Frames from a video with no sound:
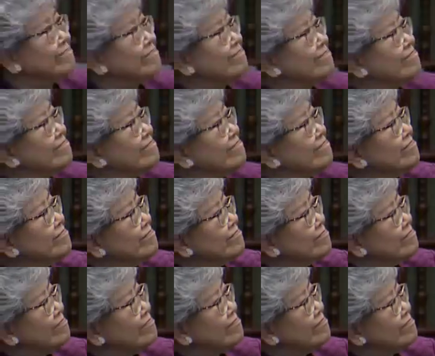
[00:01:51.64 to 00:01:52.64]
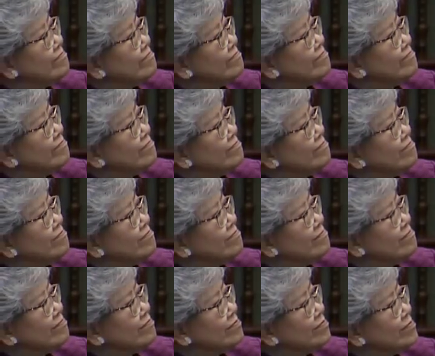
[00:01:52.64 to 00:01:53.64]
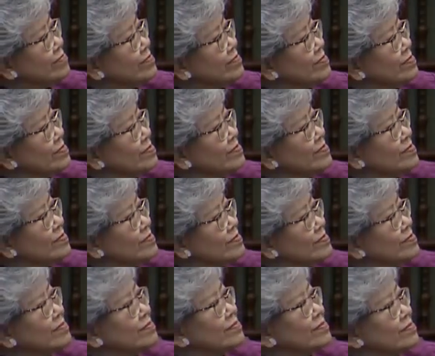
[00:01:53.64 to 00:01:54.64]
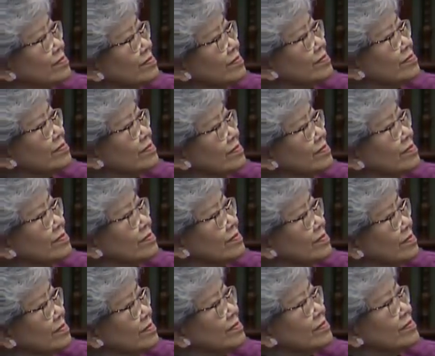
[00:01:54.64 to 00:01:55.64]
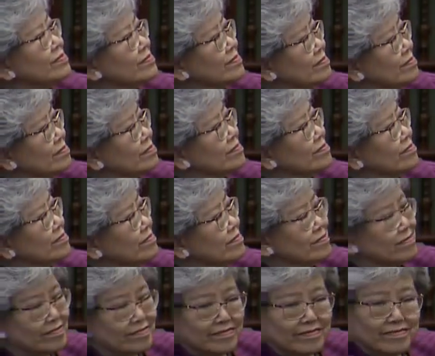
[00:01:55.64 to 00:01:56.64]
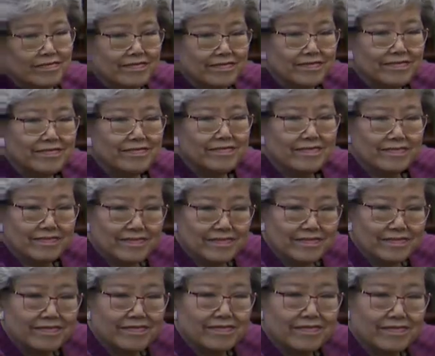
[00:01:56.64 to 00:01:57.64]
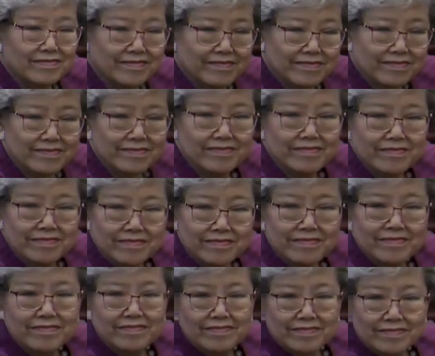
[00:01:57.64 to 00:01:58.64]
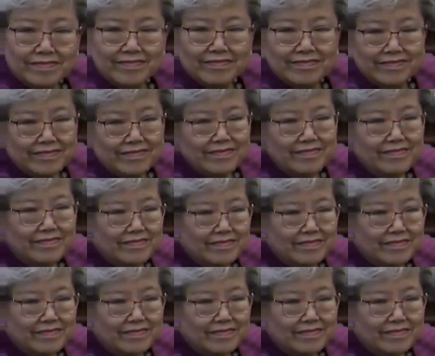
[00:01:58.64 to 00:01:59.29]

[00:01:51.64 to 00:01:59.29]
This person isn't speaking.